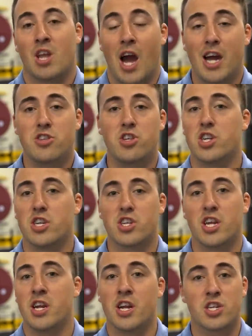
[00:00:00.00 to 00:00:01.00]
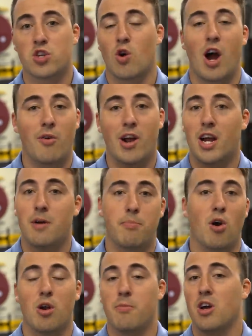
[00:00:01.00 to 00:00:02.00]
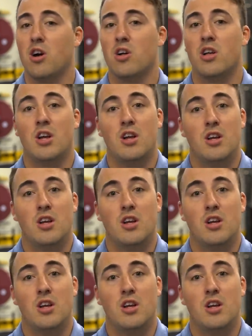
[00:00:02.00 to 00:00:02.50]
I'd suggest getting a squat rack, a barbell,